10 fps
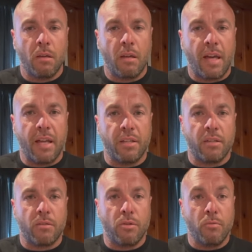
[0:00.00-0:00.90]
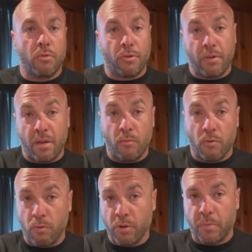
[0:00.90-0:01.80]
As you create
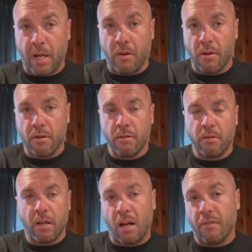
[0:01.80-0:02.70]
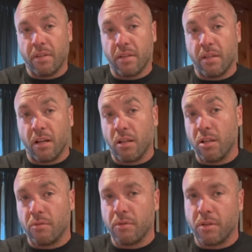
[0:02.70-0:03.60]
more horsepower, obviously a
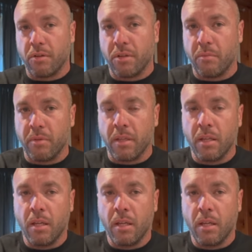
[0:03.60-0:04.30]
clutch will start slipping.